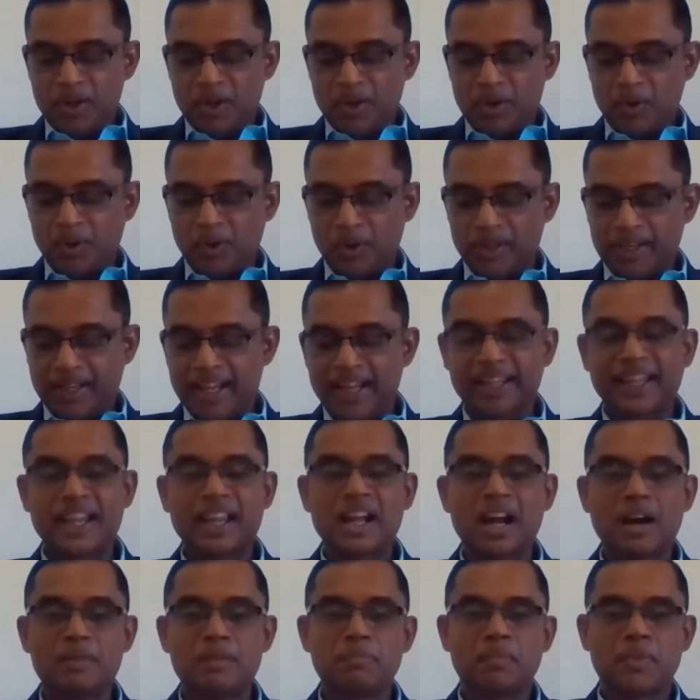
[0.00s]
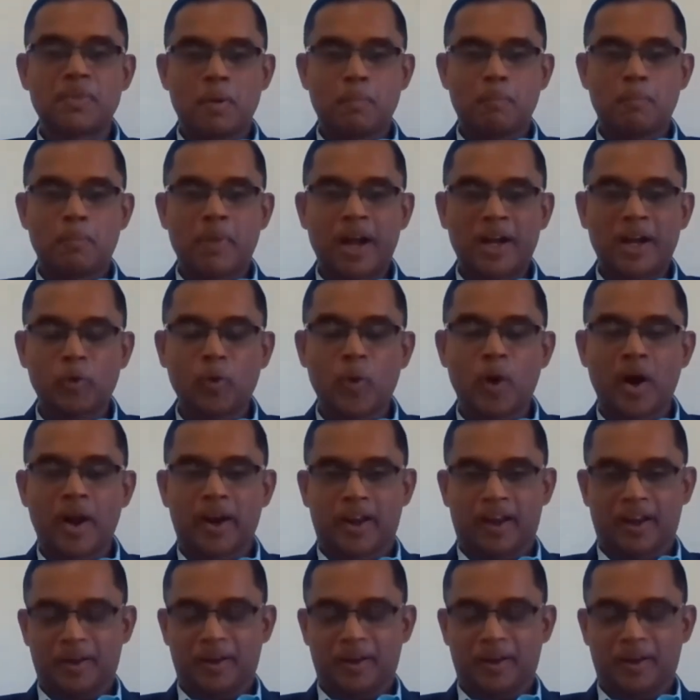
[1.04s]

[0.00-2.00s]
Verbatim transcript: or taking up marijuana.